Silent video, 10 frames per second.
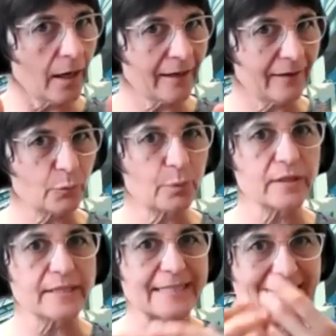is
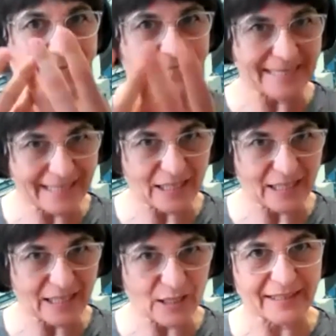presenting in a
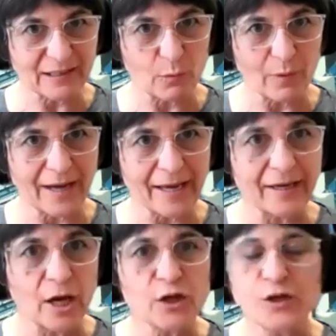particular way,